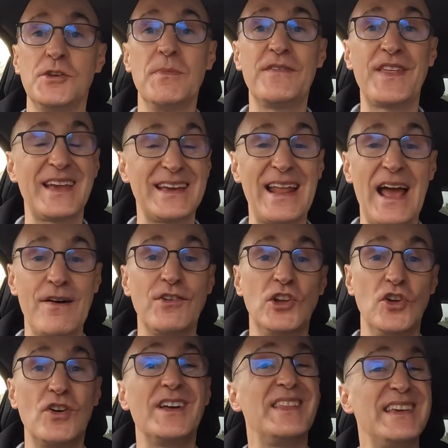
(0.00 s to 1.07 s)
them if they could have a
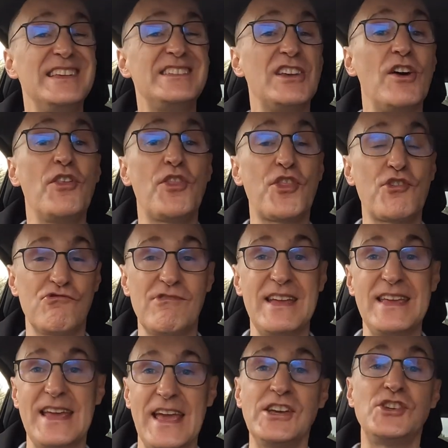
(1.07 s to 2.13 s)
look at these
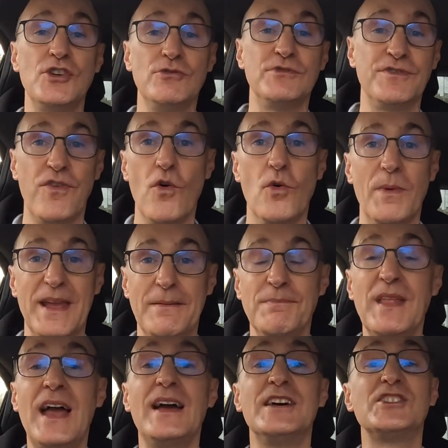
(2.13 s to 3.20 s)
3 issues for me.
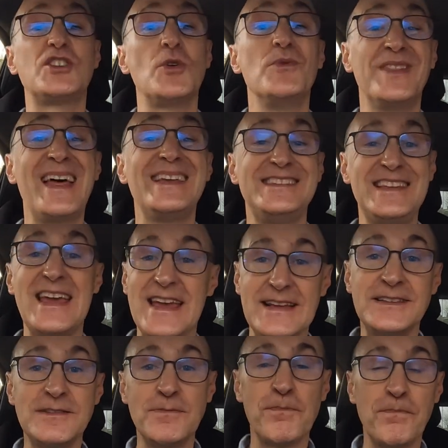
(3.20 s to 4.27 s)
So they
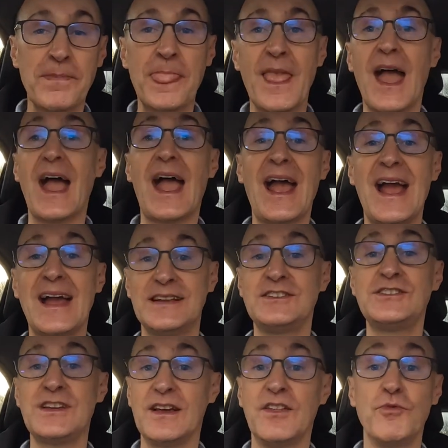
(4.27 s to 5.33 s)
did,
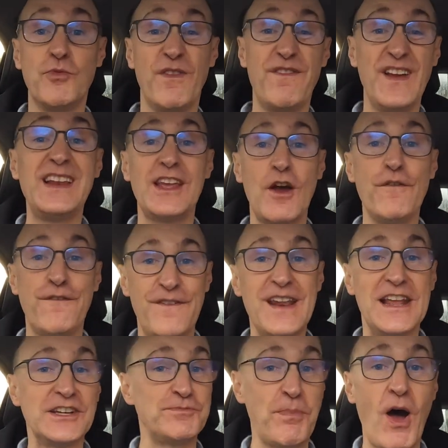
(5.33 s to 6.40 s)
and the video
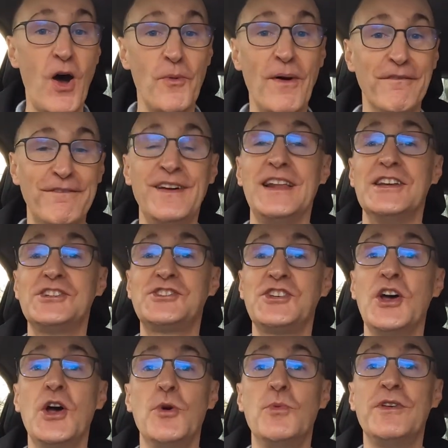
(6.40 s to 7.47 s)
finished, part 1 finished,
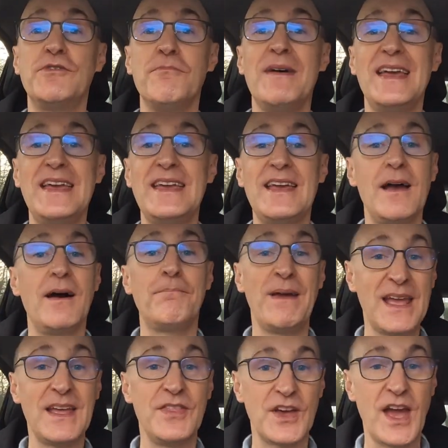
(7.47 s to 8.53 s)
with me
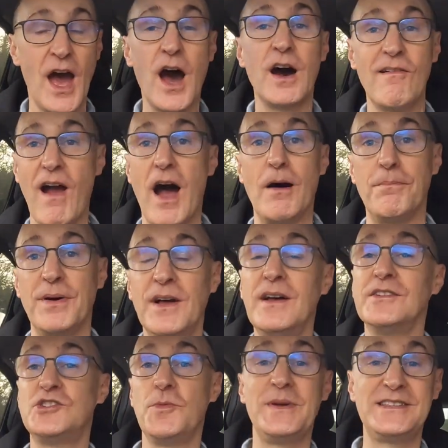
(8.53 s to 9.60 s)
picking the car up
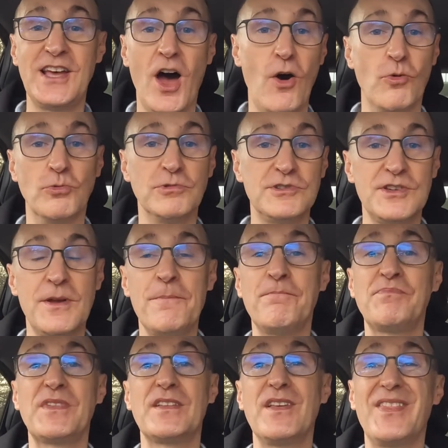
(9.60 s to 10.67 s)
to be told
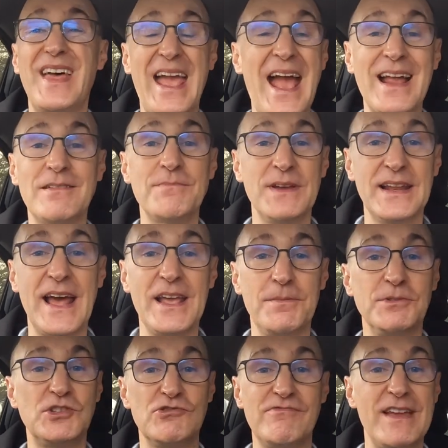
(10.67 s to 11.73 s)
that they hadn't been
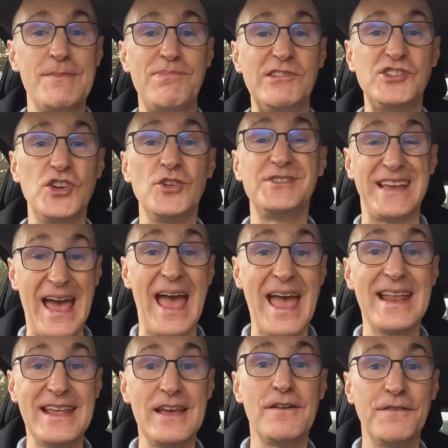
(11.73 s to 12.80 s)
able to reproduce
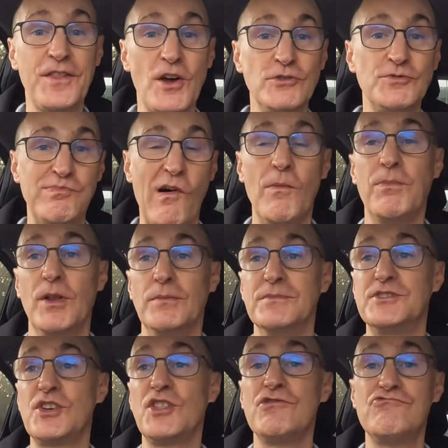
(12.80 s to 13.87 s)
any of those
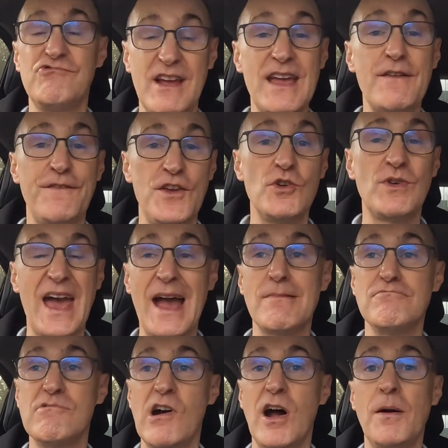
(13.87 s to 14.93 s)
problems. So the rear view
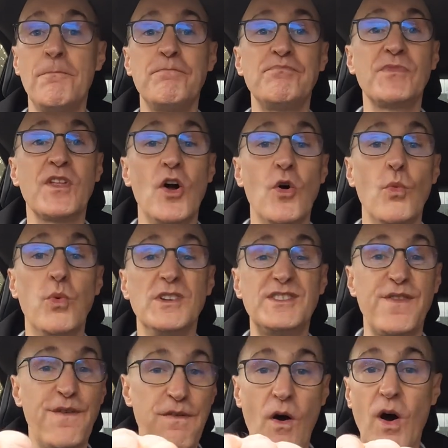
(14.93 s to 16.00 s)
camera was
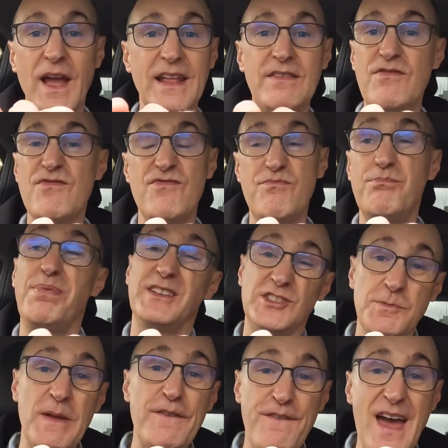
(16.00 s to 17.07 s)
fine, but
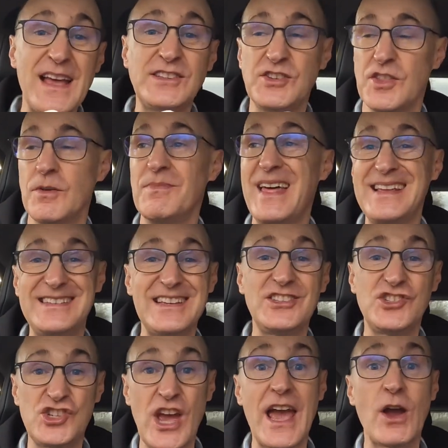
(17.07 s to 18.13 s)
to be fair to them, they did
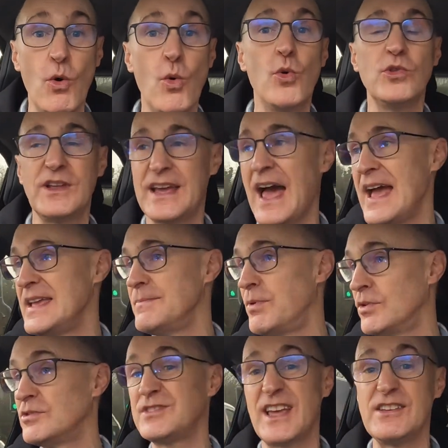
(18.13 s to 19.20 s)
check all the
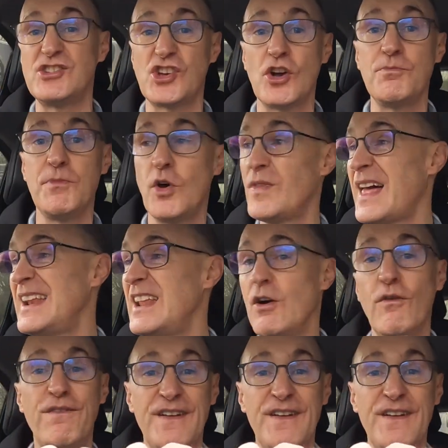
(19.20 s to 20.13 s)
cables. They showed me on their little